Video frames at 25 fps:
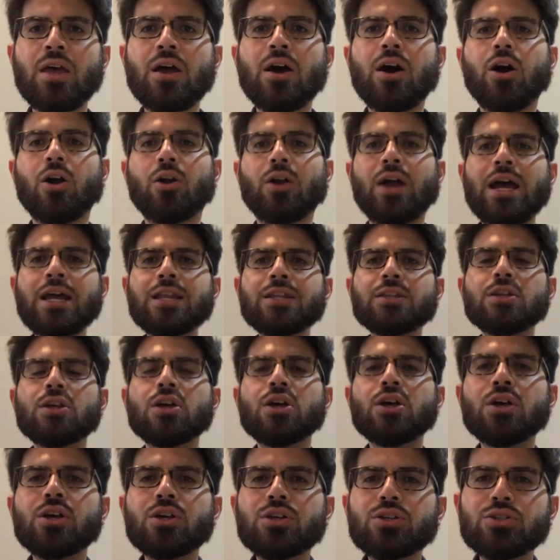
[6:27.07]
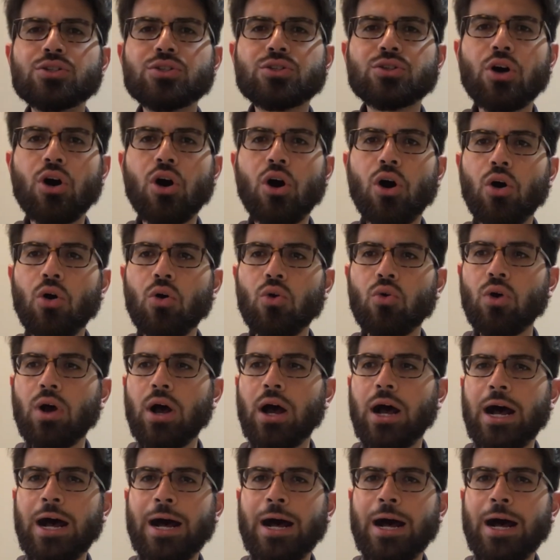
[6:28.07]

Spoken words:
All right? So